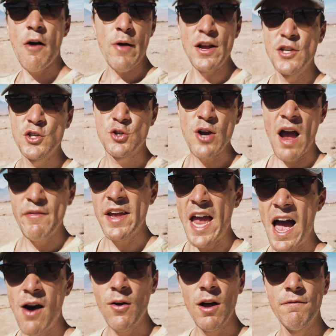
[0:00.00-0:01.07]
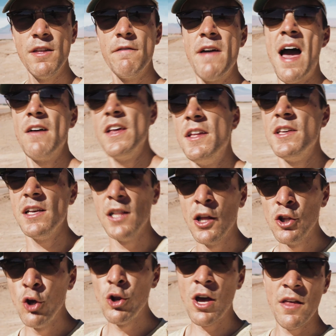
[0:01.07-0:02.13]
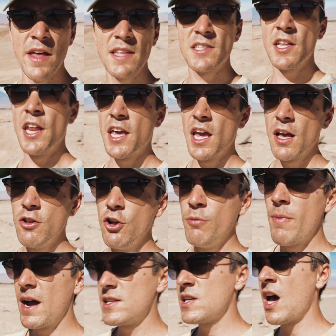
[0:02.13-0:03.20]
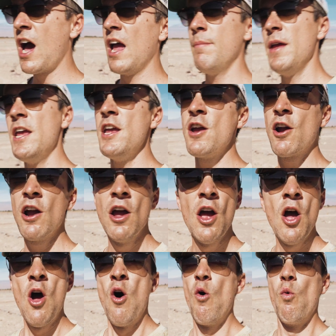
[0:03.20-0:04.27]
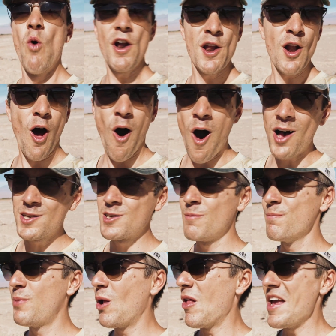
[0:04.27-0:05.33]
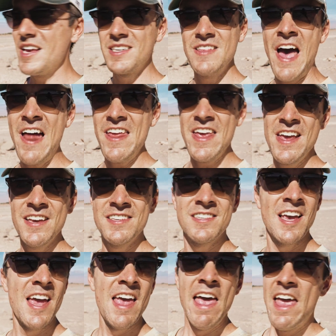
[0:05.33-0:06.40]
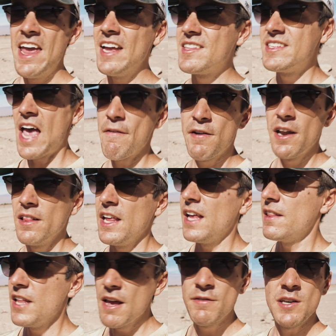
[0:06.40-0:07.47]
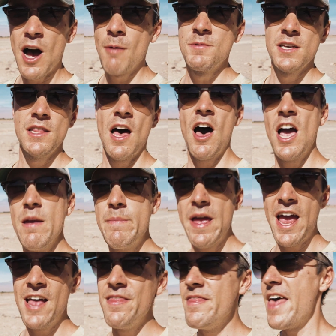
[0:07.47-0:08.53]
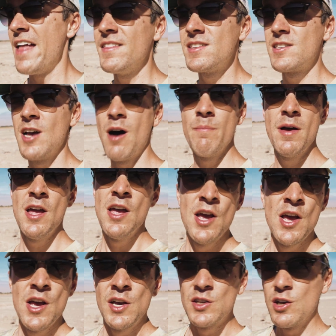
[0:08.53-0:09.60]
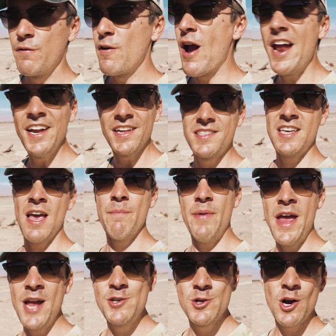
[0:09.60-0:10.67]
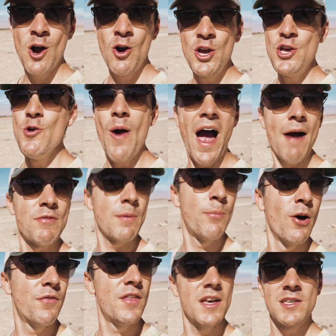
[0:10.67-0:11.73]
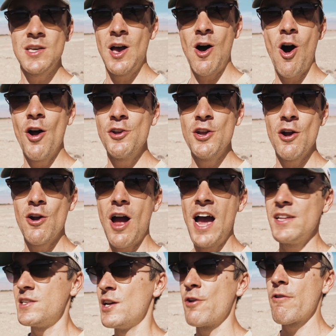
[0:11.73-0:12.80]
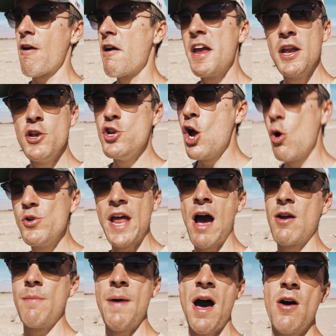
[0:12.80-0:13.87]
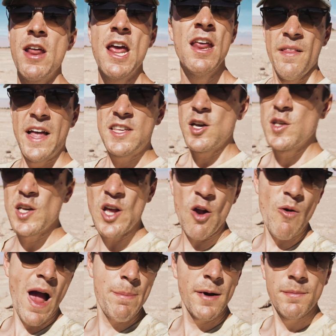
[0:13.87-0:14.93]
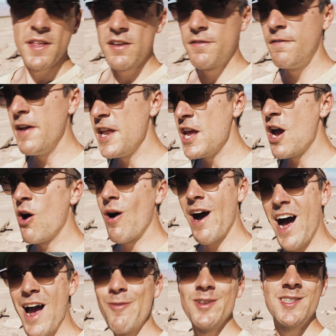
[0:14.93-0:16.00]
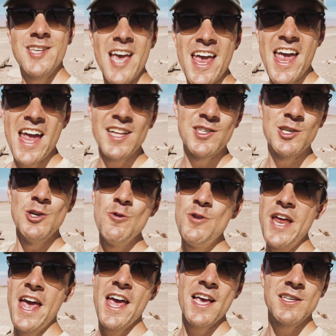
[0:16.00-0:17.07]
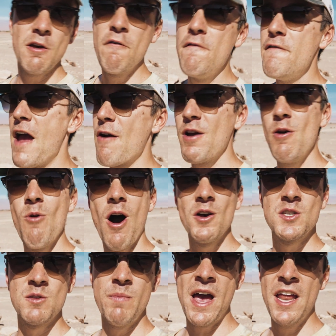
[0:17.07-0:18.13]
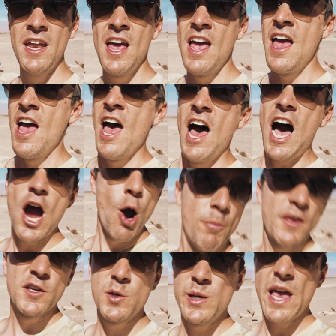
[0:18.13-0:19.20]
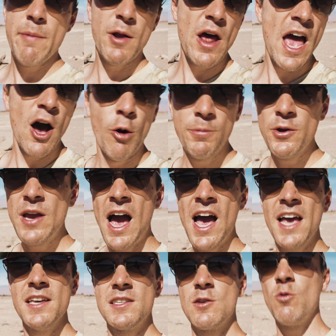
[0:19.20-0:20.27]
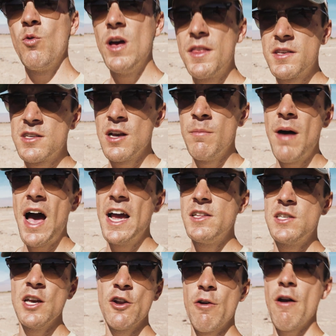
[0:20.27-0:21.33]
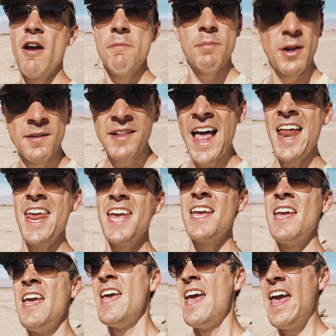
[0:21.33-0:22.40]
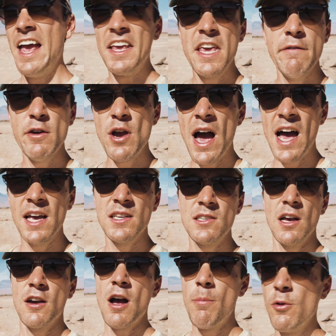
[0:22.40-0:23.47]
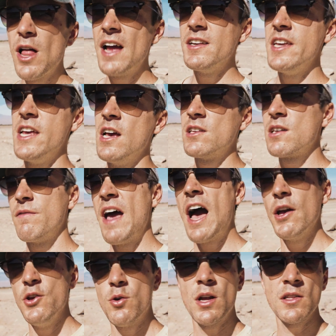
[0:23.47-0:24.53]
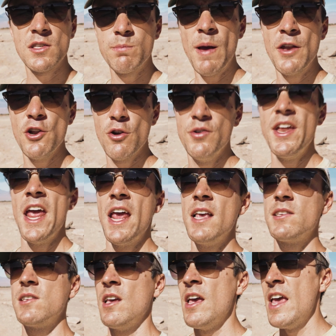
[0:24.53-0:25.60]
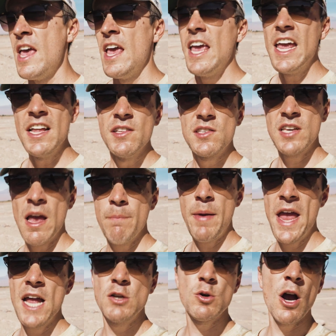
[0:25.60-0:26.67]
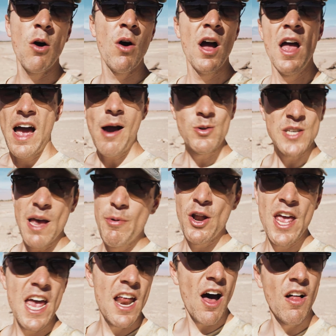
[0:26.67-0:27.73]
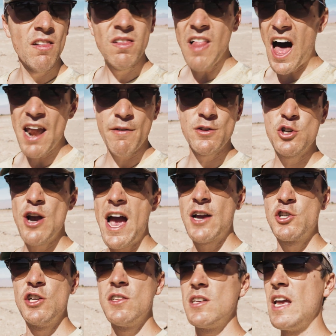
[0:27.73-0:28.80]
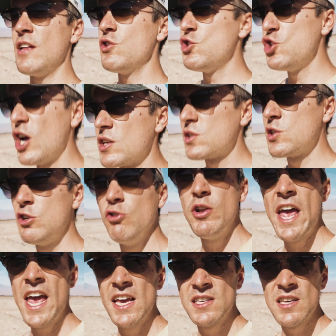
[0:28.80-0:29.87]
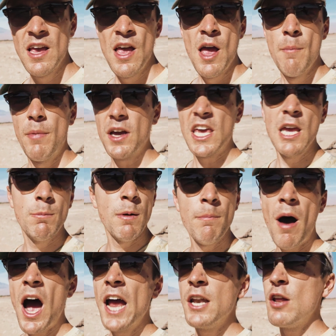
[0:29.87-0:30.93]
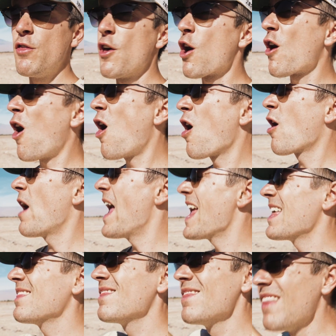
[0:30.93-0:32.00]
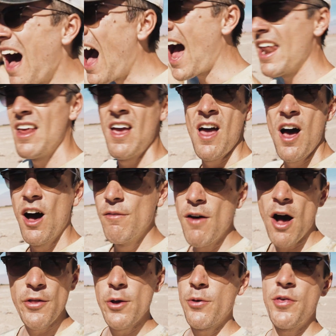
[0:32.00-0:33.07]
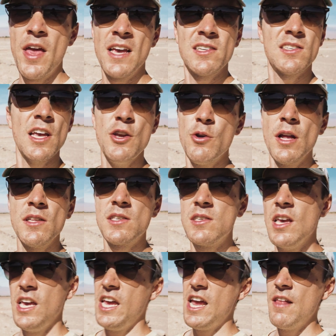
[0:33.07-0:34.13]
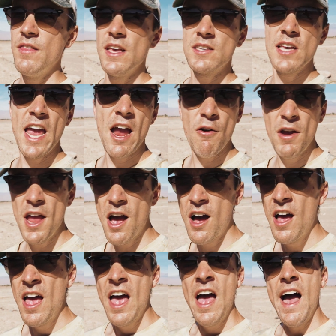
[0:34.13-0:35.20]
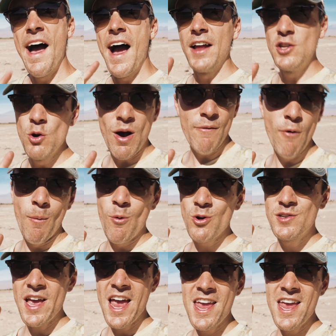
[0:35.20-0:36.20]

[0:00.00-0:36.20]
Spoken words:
right, just driving out of the Valle de la Luna, that's gonna conclude my time here. What an awesome place that is. It definitely lives up to the hype and then some. So if you're headed to San Pedro, you have to put this on your itinerary, no doubt about it. That's also gonna wrap up this video. I would say a 2 days, very well spent. I hope this was able to help you guys with some itinerary planning and give you guys a couple ideas of how you can spend your days in San Pedro. I was able to hit a lot of attractions in just 2 days, but keep in mind, there are a lot of other things that you can see in this area. I do have one more day